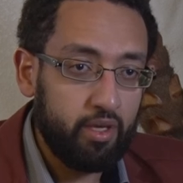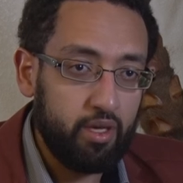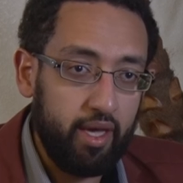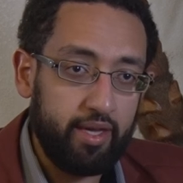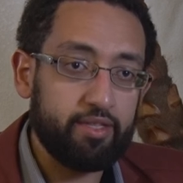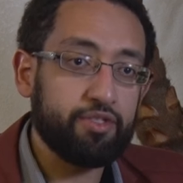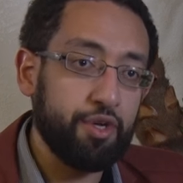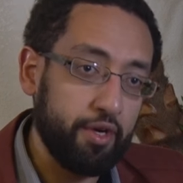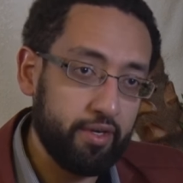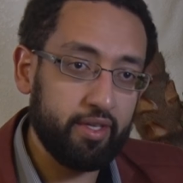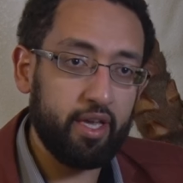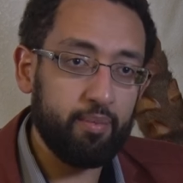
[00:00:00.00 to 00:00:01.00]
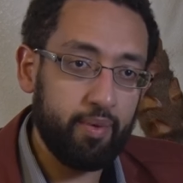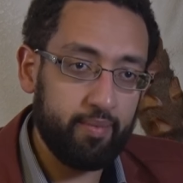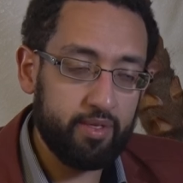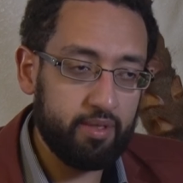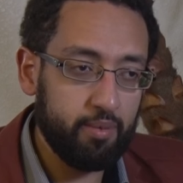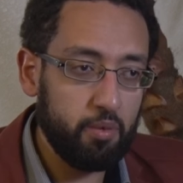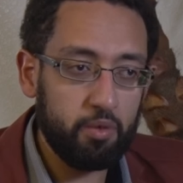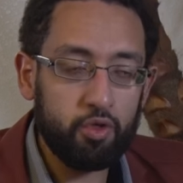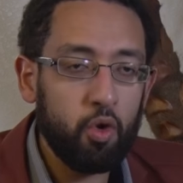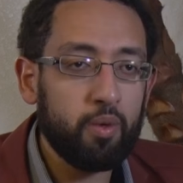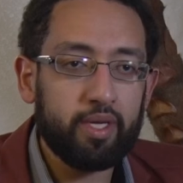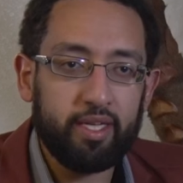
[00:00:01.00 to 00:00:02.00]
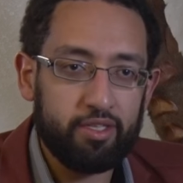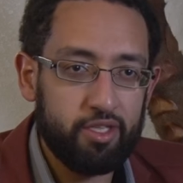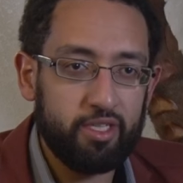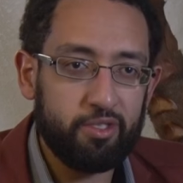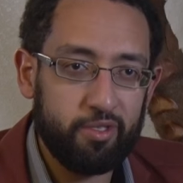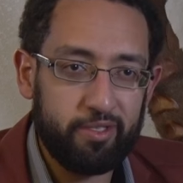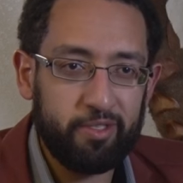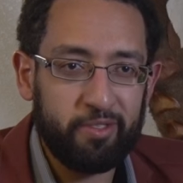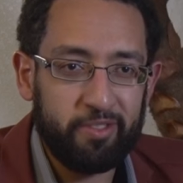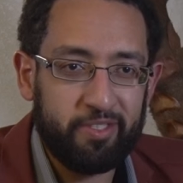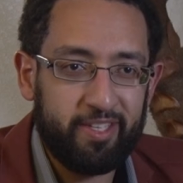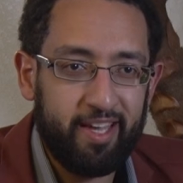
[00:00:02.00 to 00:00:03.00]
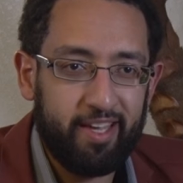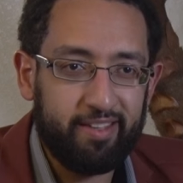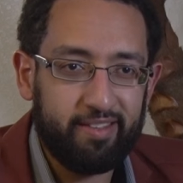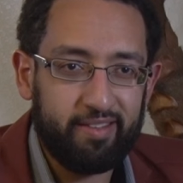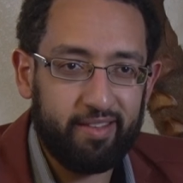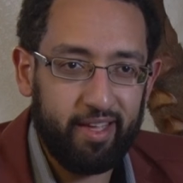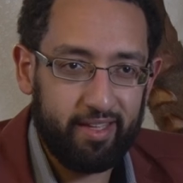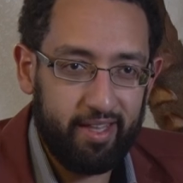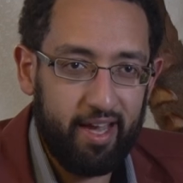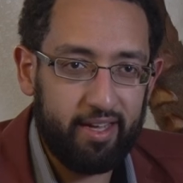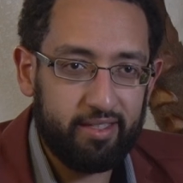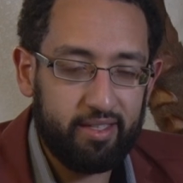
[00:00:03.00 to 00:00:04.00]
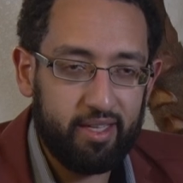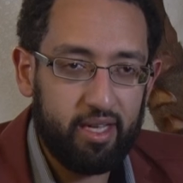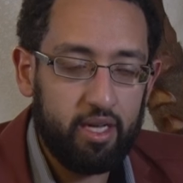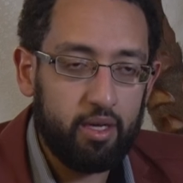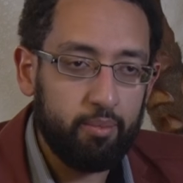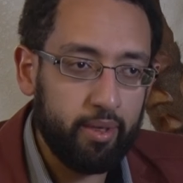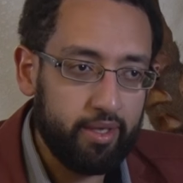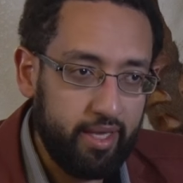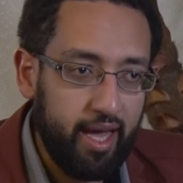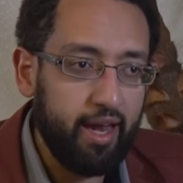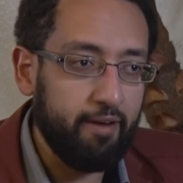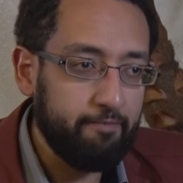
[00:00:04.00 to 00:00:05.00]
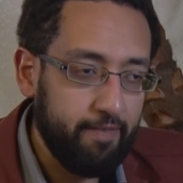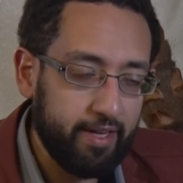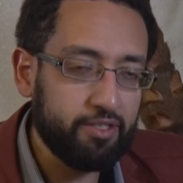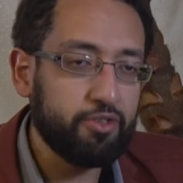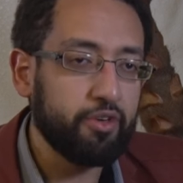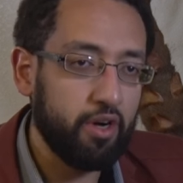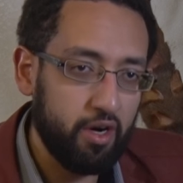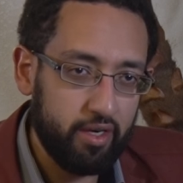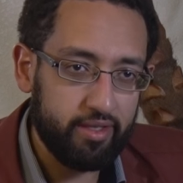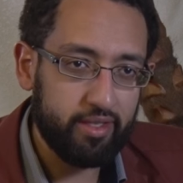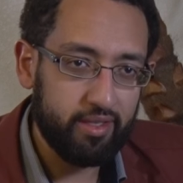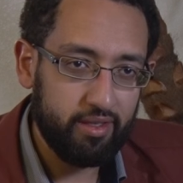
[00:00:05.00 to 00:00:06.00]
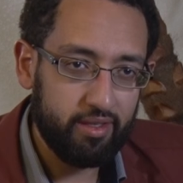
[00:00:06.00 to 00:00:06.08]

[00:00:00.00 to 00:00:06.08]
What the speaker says: externally impermissible? Well, no one can judge your internal state like that, but that affects your heart.